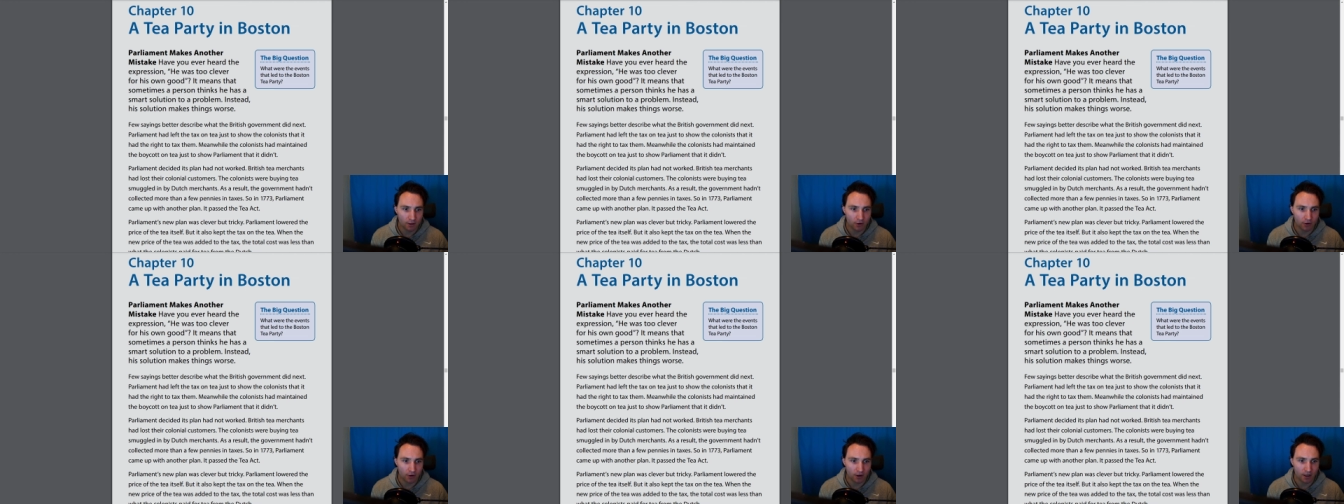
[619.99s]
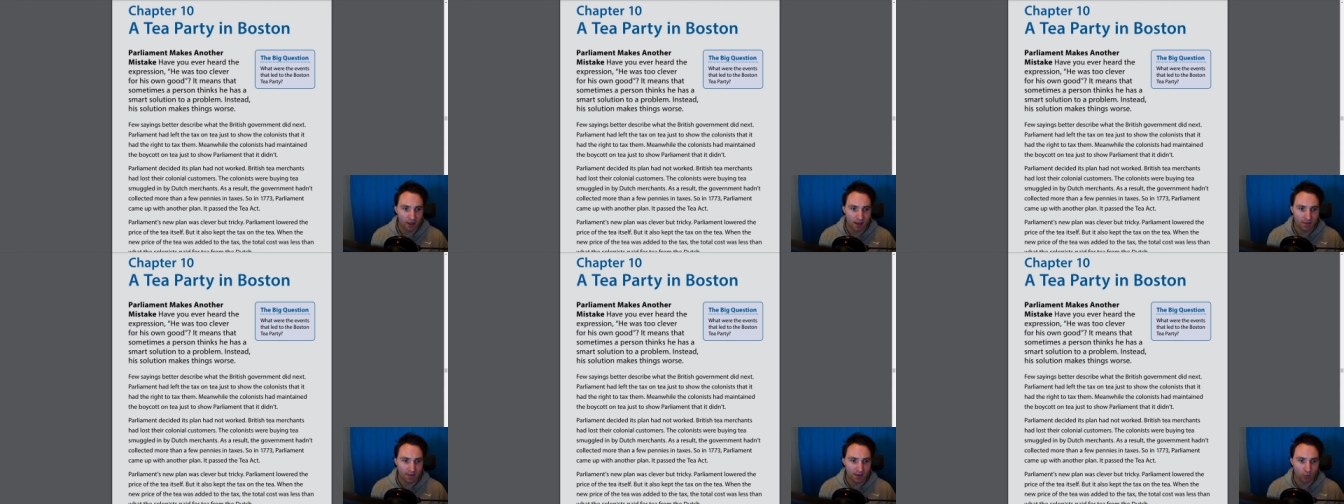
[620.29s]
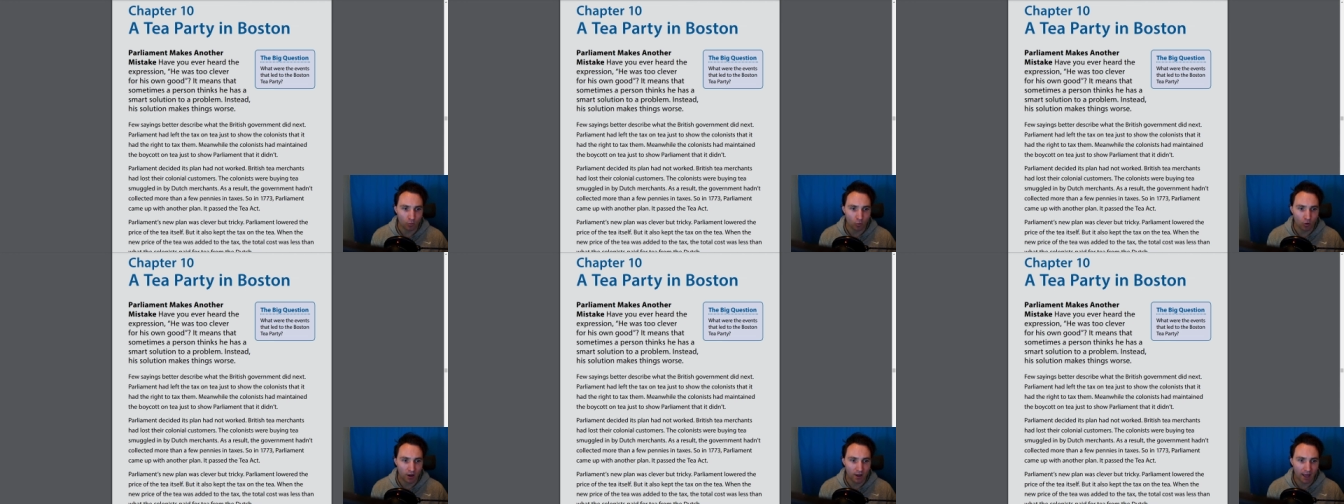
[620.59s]
All right, and
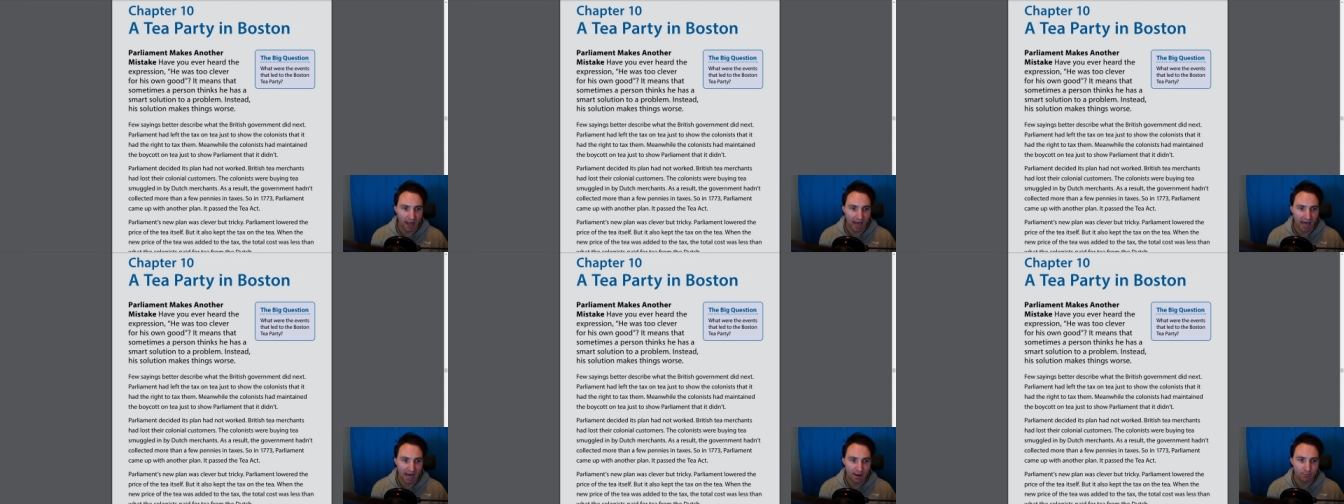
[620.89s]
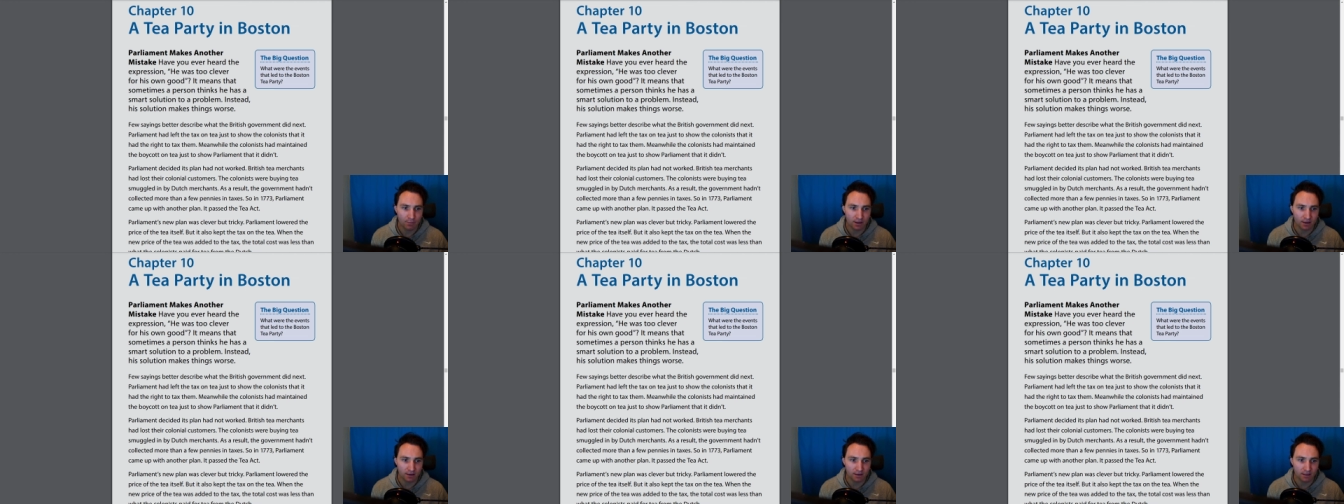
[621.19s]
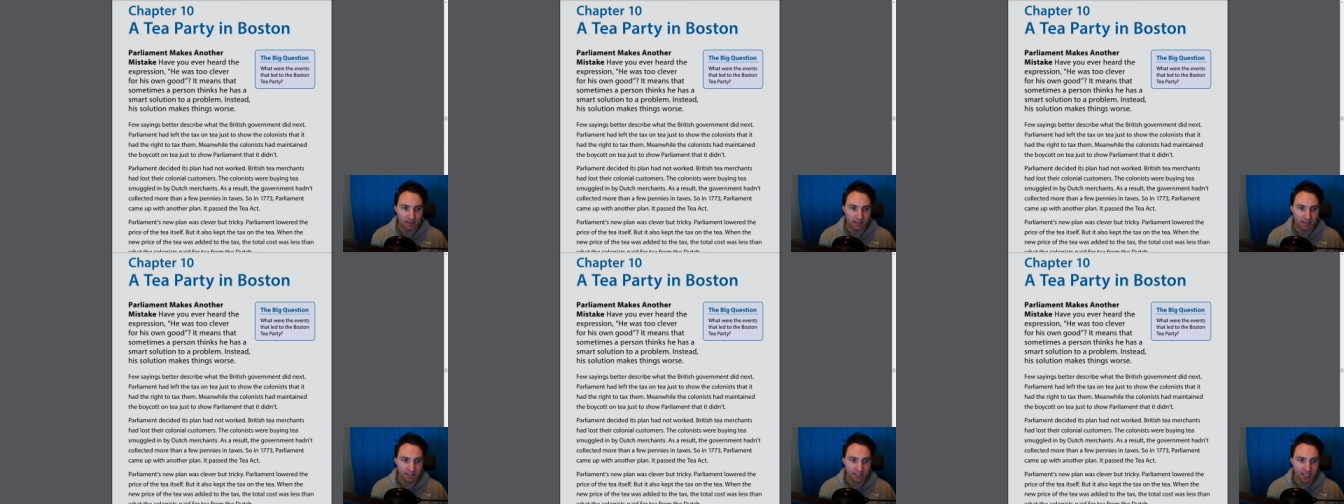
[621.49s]
then what
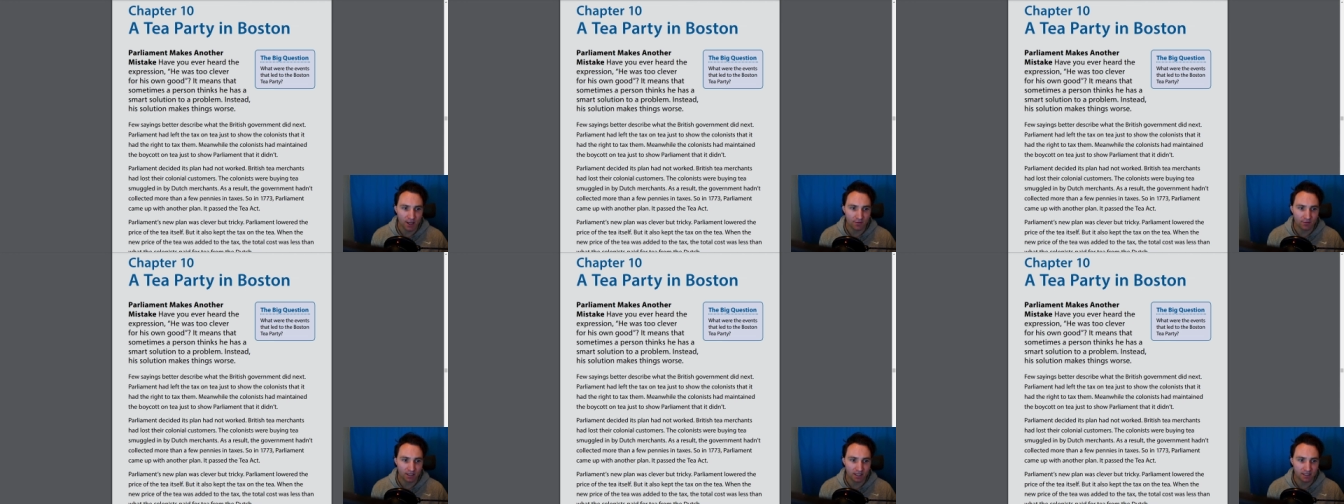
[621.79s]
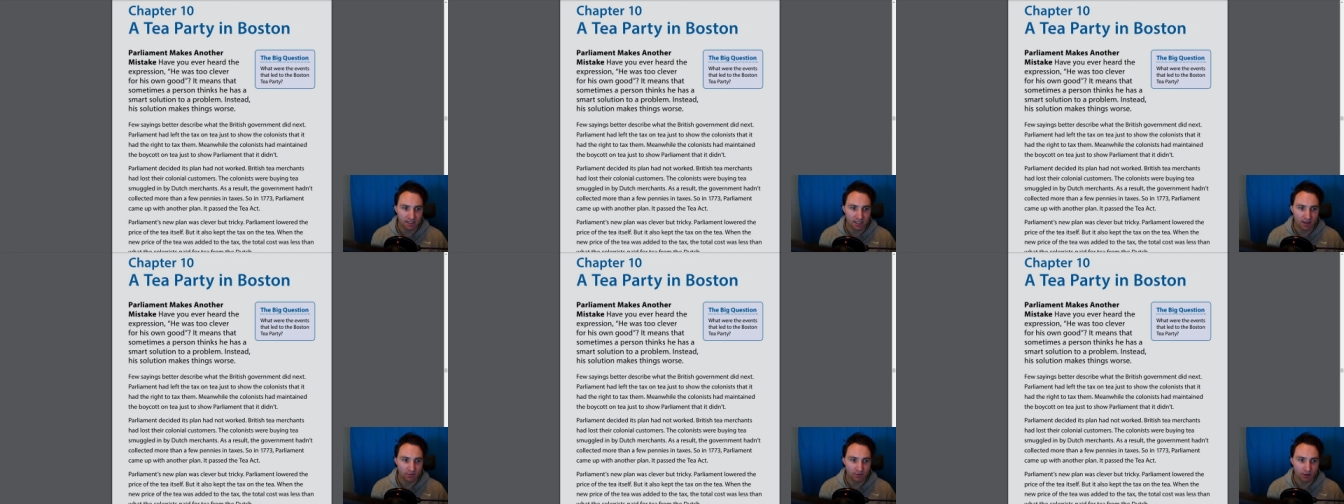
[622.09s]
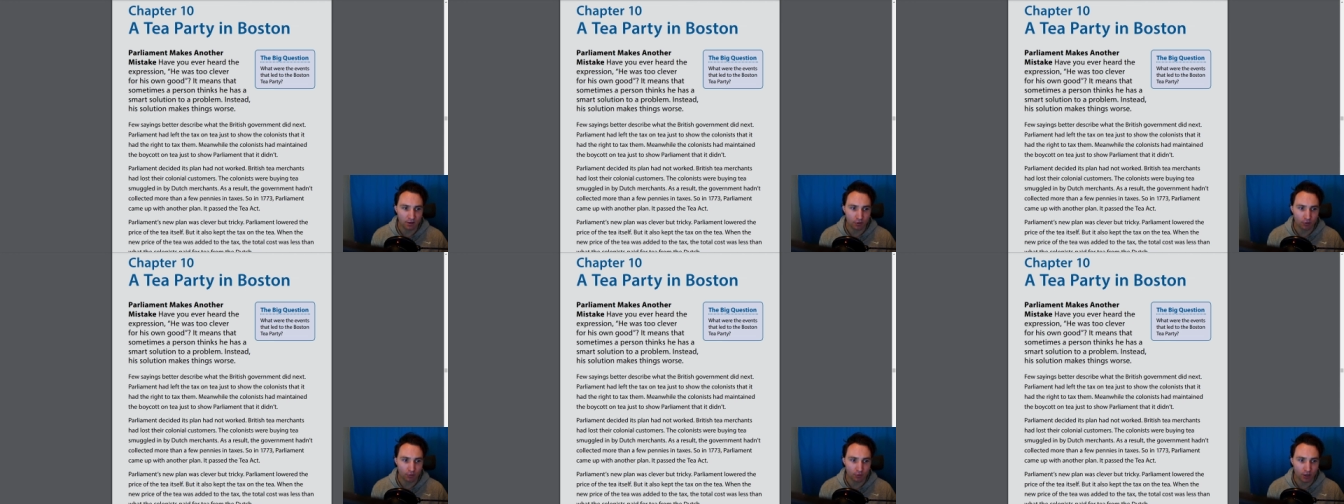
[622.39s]
happened in
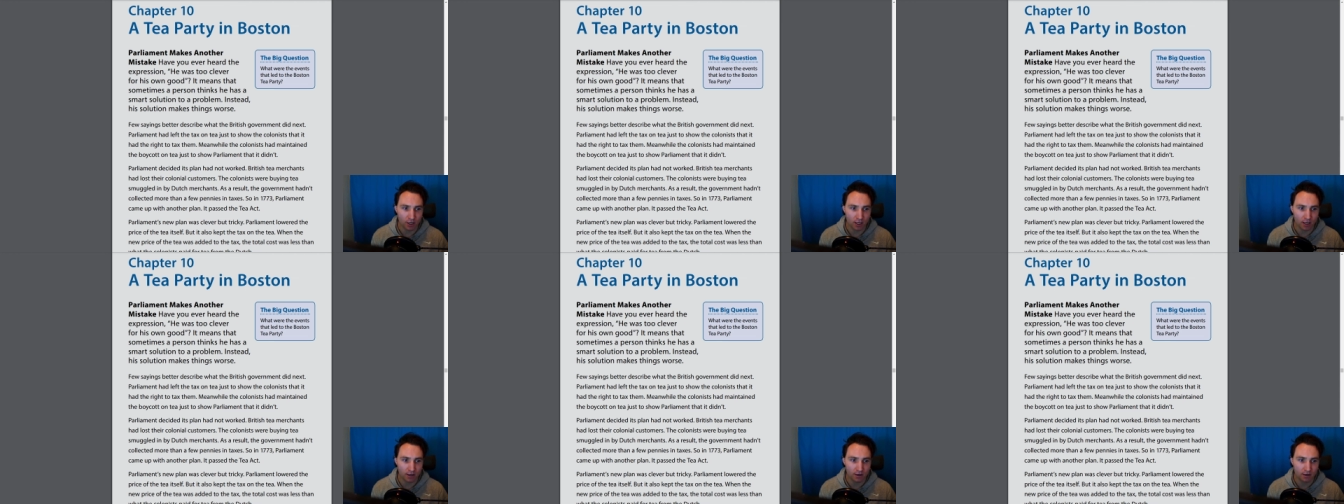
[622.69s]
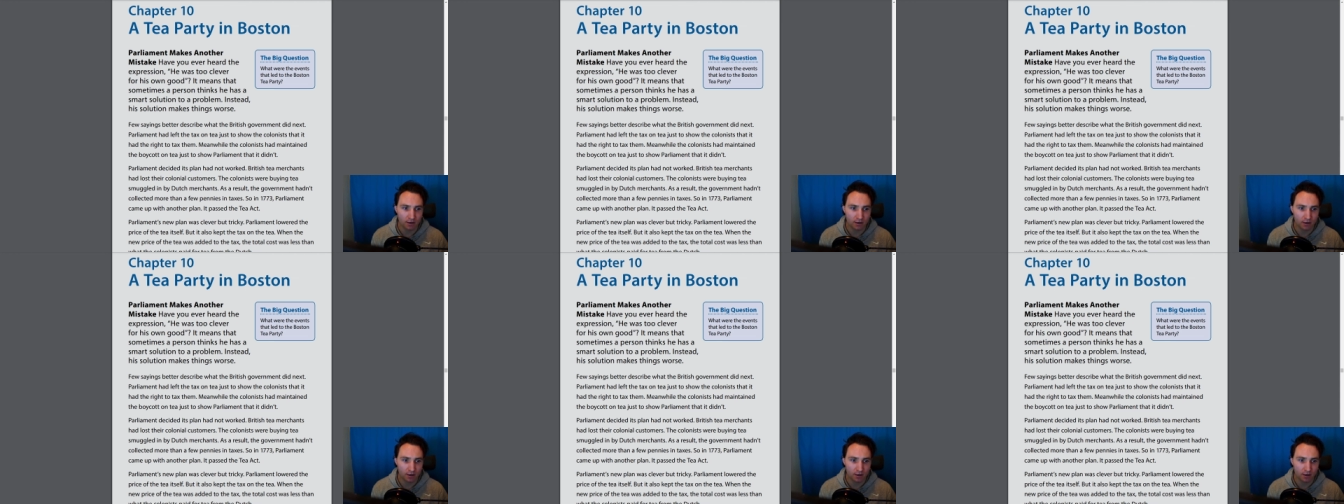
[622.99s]
1773,